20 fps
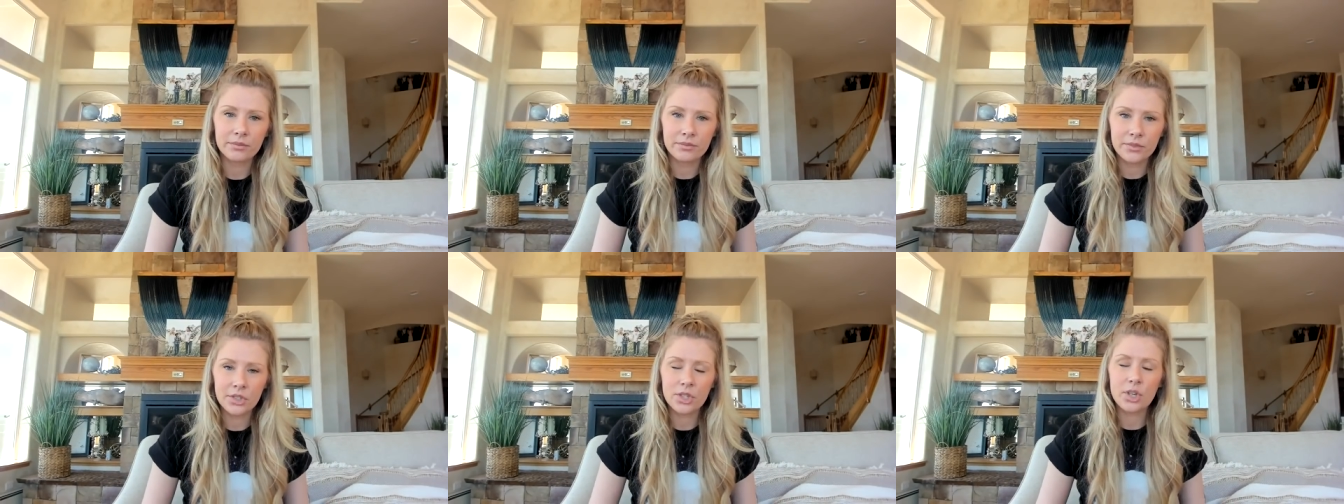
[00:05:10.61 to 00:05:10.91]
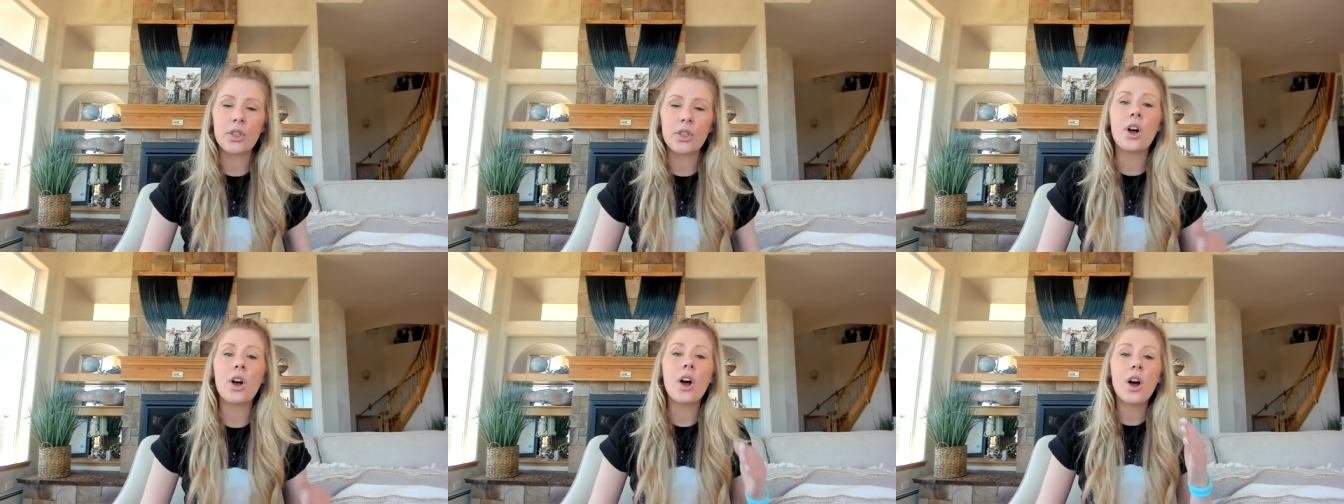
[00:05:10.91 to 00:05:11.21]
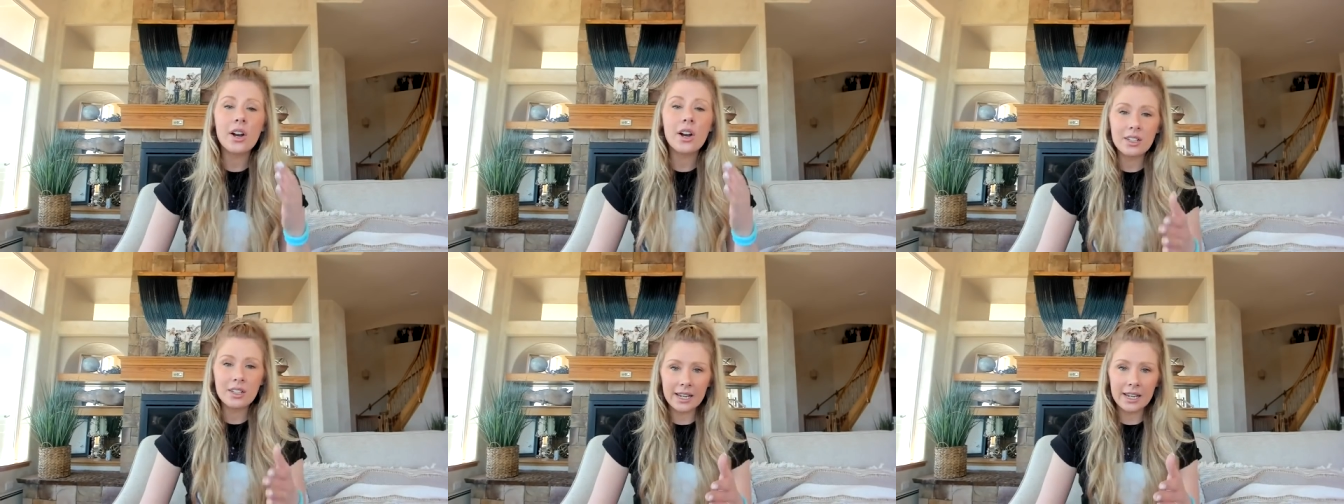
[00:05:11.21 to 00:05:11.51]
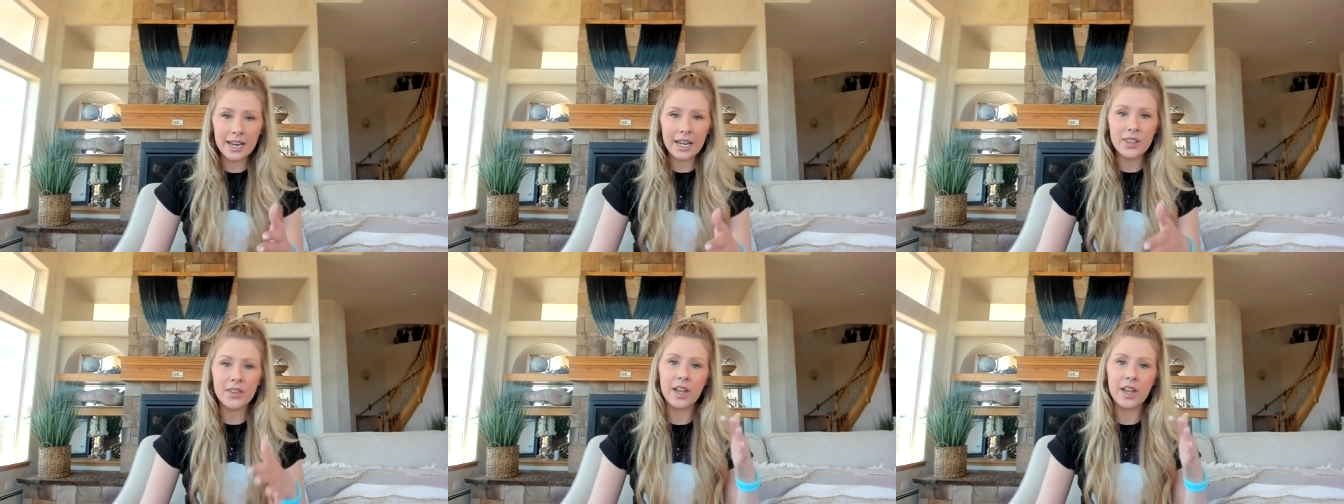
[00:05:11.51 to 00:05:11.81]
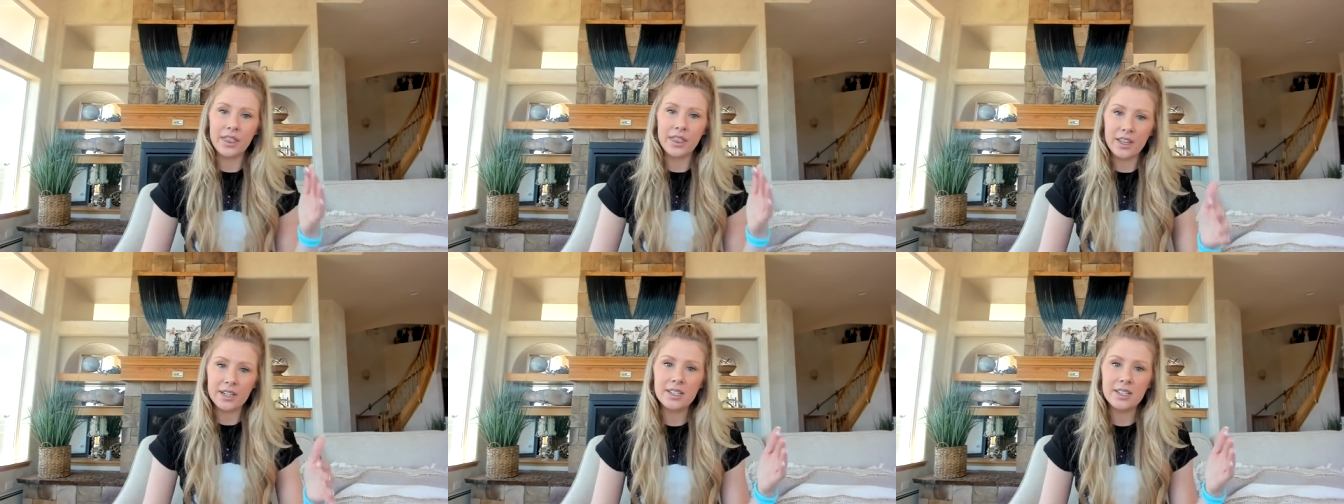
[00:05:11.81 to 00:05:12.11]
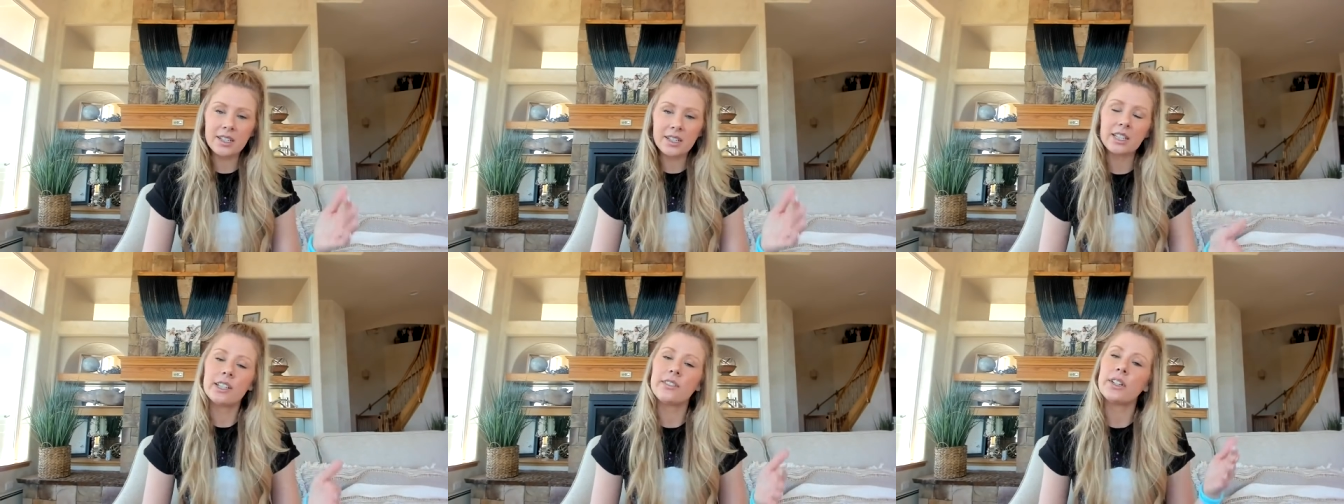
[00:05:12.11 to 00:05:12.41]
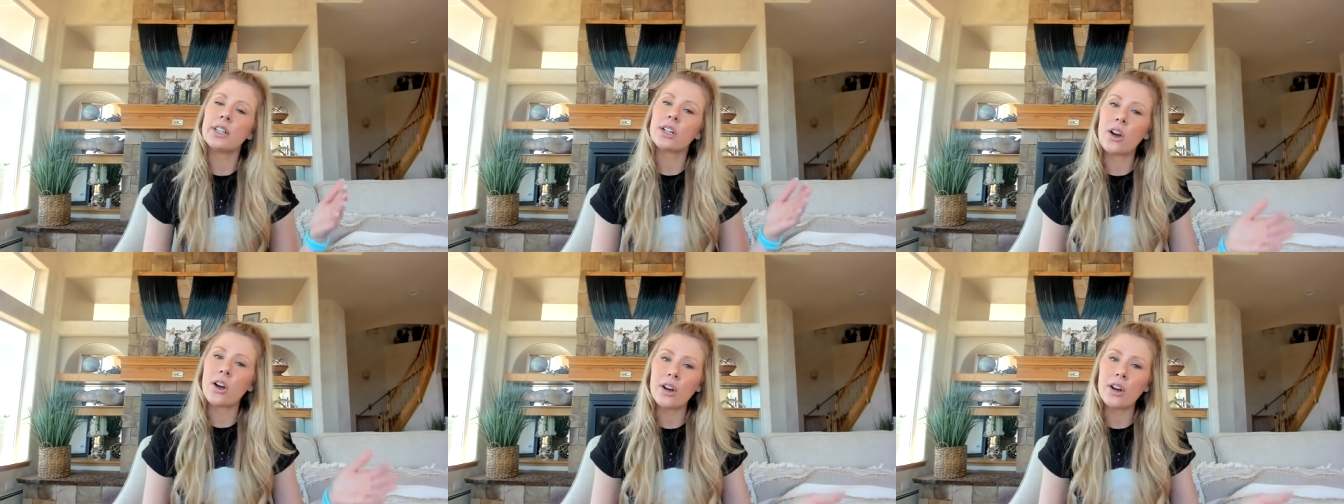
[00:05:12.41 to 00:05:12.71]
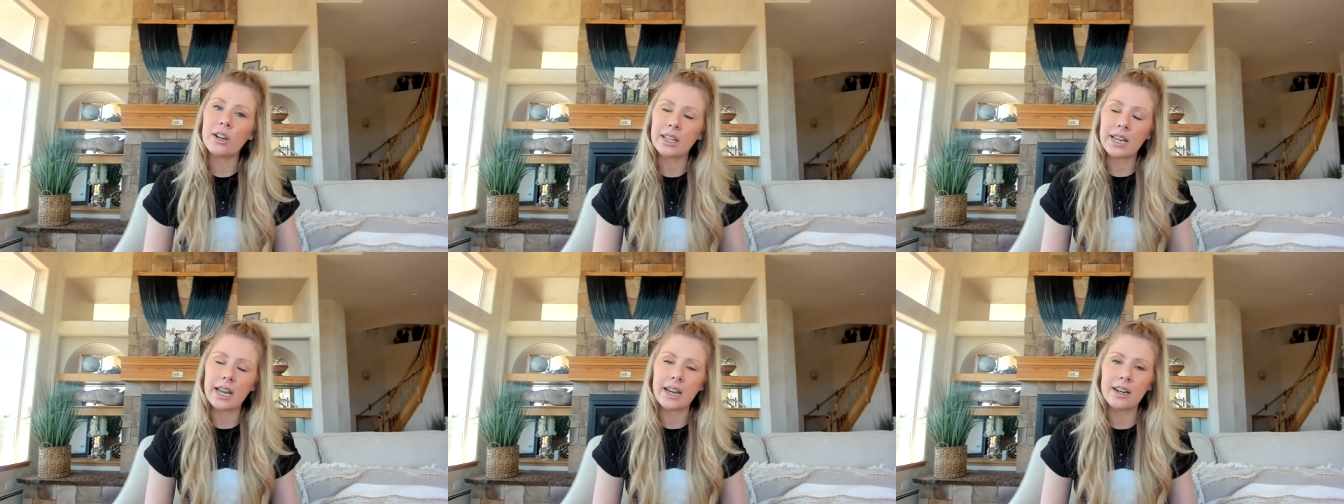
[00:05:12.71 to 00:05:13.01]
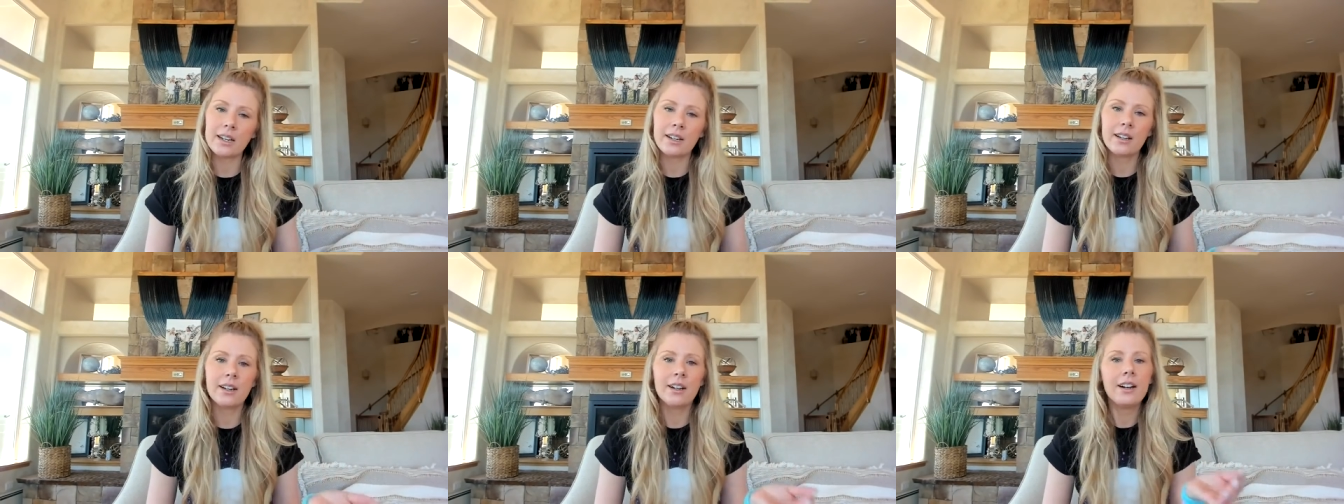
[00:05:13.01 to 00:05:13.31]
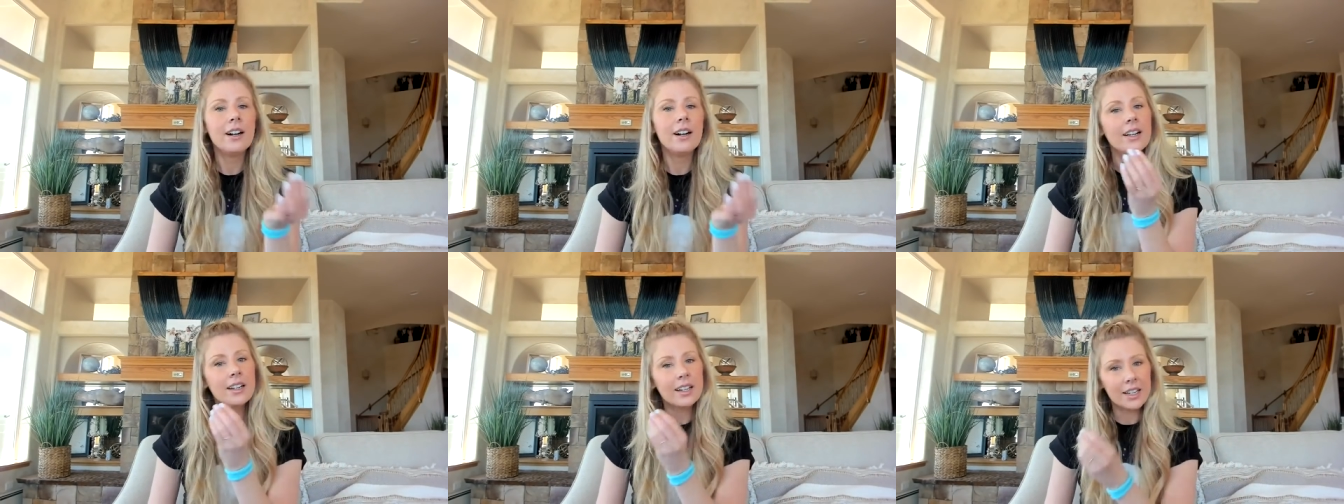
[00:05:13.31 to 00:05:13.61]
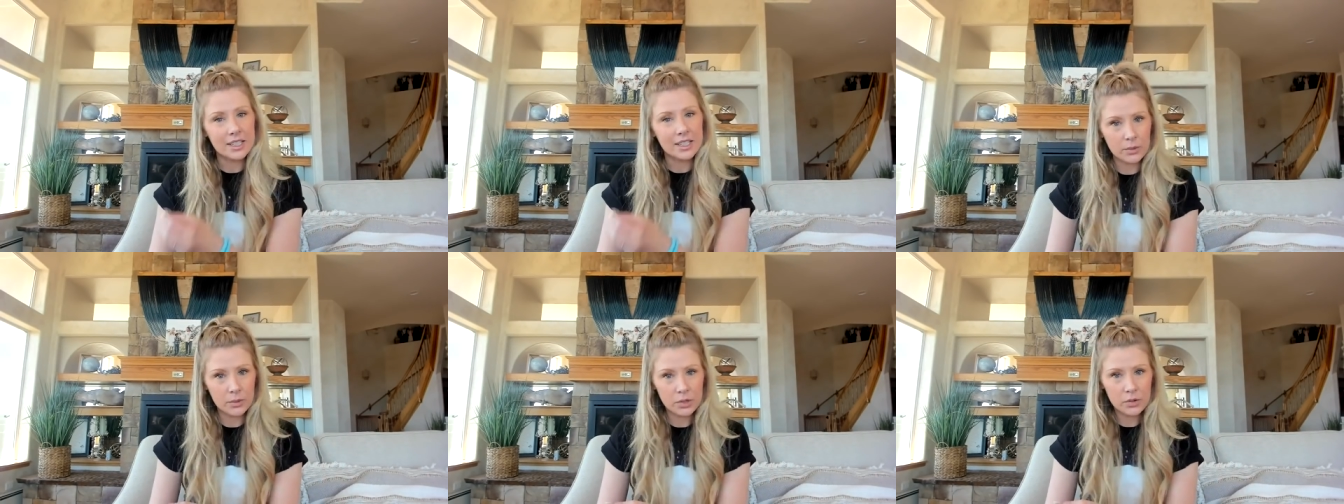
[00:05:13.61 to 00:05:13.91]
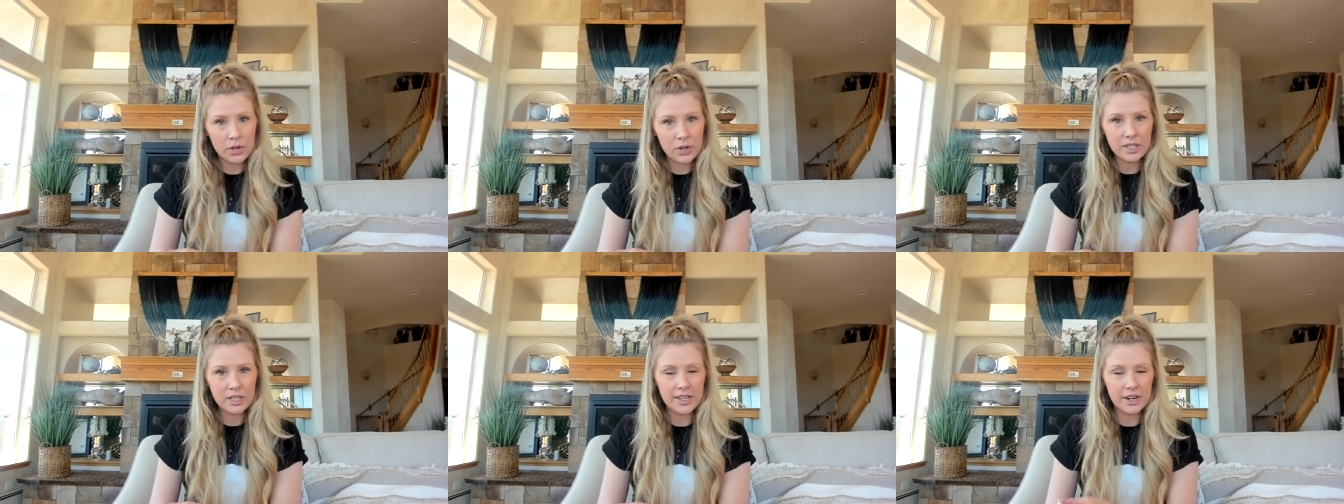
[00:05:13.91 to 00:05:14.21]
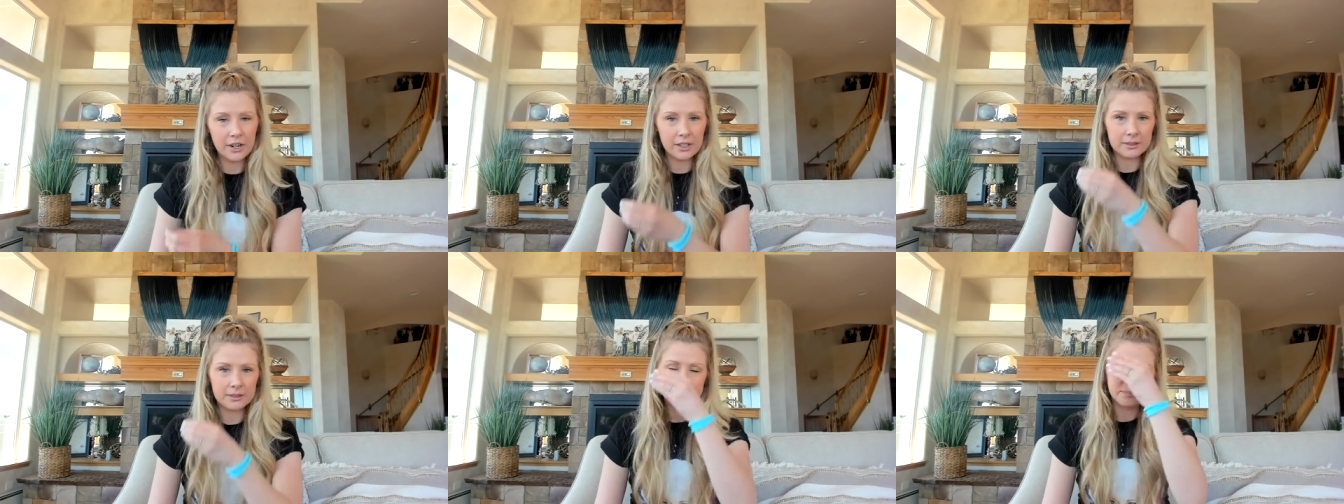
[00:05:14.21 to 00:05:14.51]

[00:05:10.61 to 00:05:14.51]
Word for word: So the heartland, the authentic living heartland, is the retreat center.